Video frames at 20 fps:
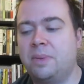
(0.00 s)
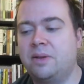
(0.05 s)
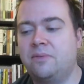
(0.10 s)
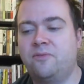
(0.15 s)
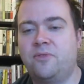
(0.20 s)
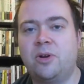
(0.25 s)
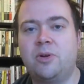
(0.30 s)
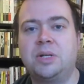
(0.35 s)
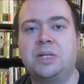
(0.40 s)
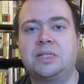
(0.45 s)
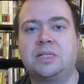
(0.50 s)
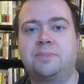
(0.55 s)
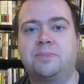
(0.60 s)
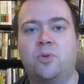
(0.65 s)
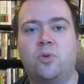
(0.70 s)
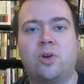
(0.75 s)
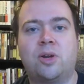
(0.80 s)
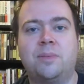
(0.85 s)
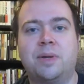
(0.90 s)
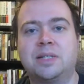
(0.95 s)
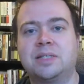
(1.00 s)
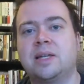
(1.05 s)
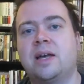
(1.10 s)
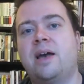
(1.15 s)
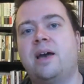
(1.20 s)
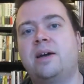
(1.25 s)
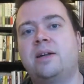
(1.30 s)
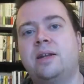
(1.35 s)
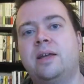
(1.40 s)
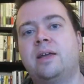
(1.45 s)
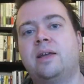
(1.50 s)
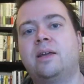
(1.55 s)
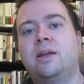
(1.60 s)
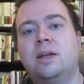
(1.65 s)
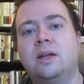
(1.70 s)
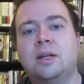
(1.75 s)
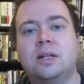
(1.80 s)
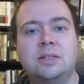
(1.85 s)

but very disappointed because I had a